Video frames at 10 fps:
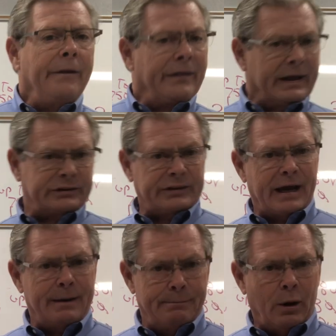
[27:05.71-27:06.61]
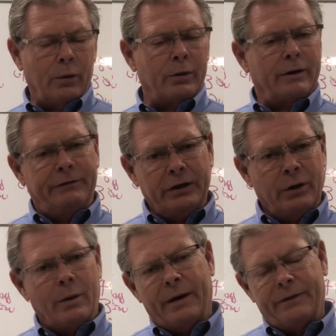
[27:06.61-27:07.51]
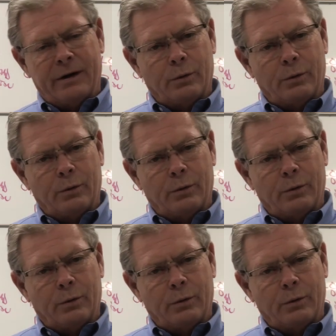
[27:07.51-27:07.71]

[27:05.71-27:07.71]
That same motor, if you go out there